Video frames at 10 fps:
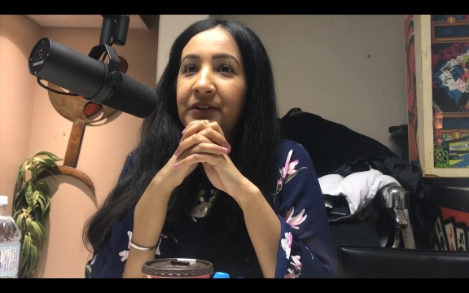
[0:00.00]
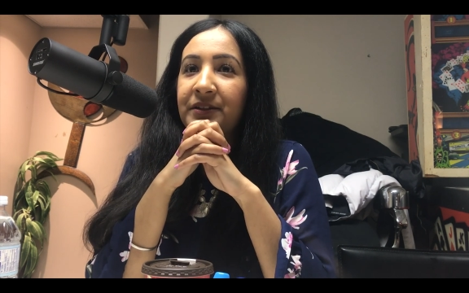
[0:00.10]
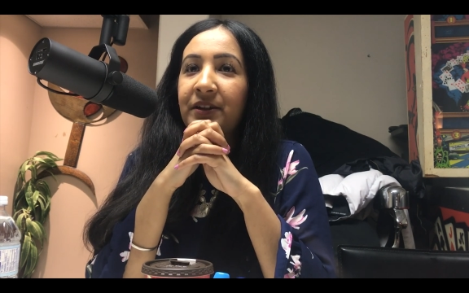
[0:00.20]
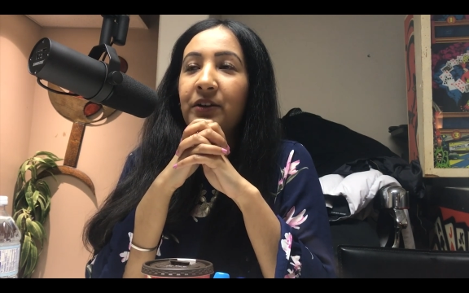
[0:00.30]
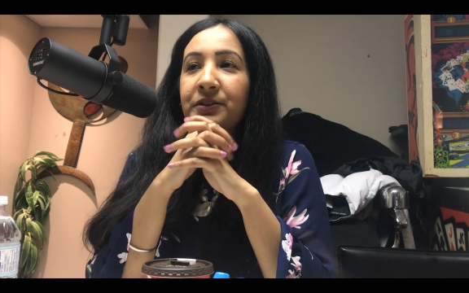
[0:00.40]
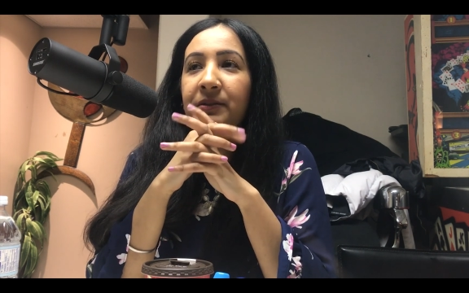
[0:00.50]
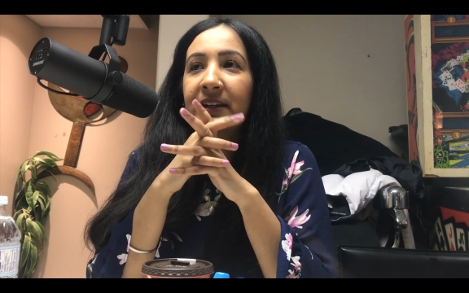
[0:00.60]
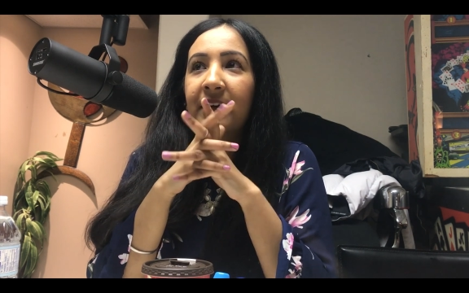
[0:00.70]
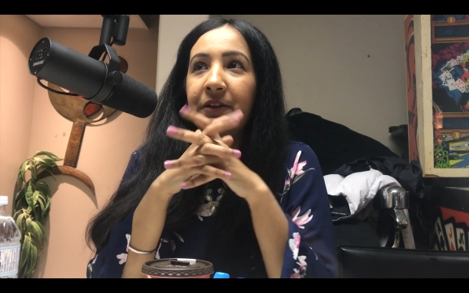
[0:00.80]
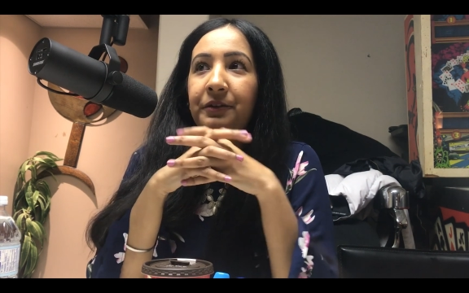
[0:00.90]
And there's also
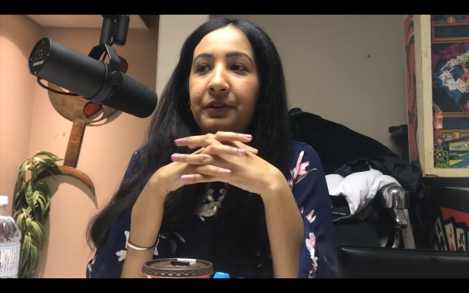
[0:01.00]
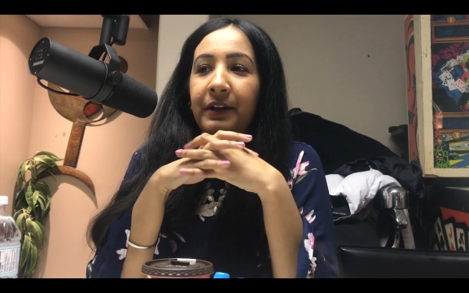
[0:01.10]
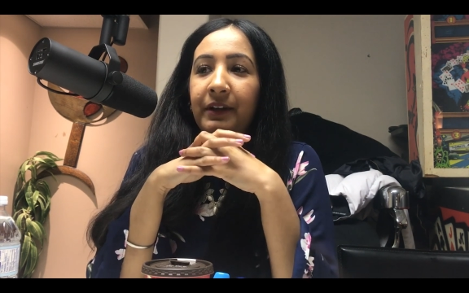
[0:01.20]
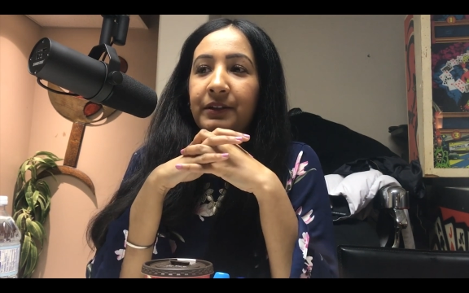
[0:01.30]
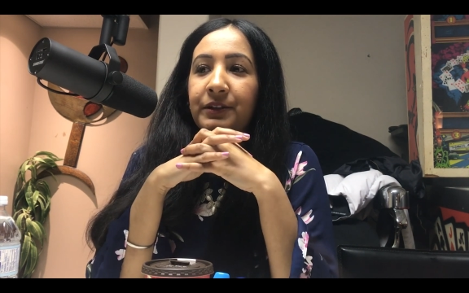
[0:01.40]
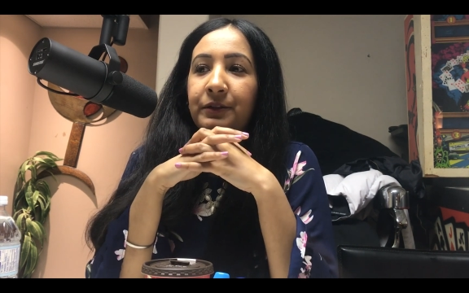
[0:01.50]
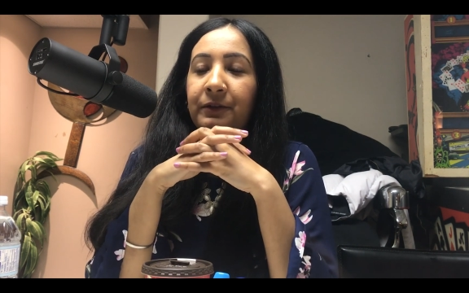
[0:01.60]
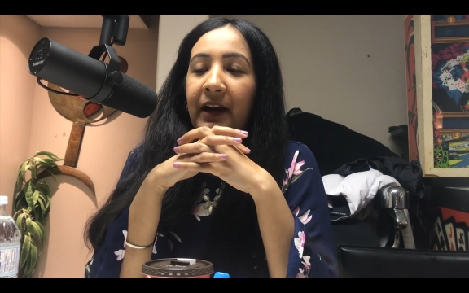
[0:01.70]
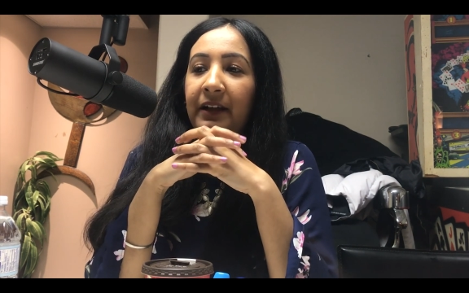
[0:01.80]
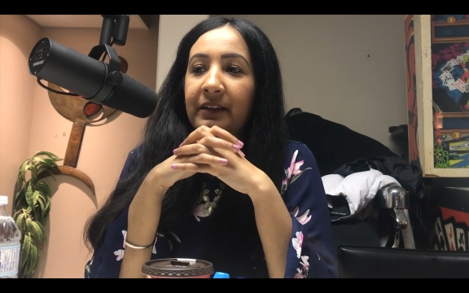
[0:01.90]
like other things too
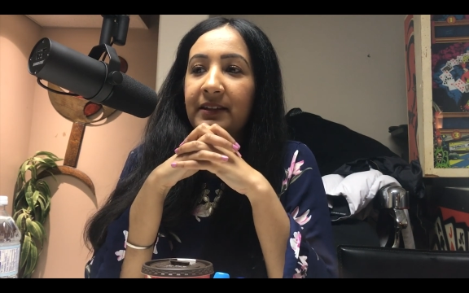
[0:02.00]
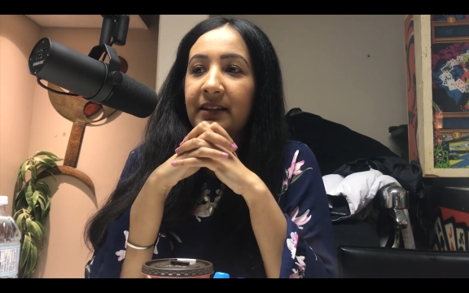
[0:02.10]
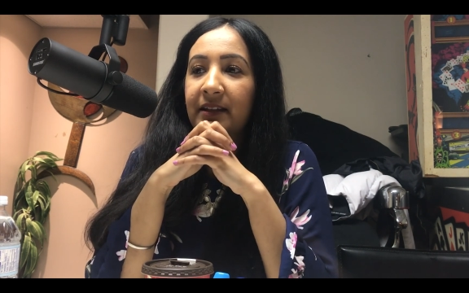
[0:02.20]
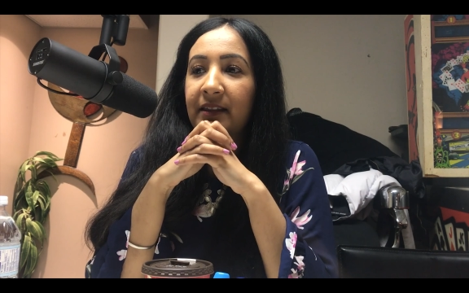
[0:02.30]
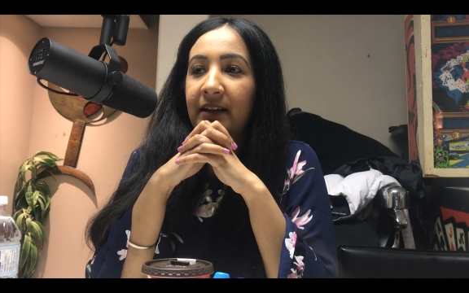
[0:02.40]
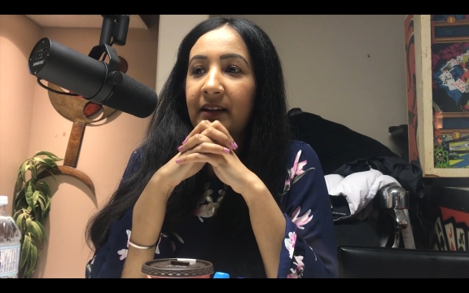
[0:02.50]
for athletes, like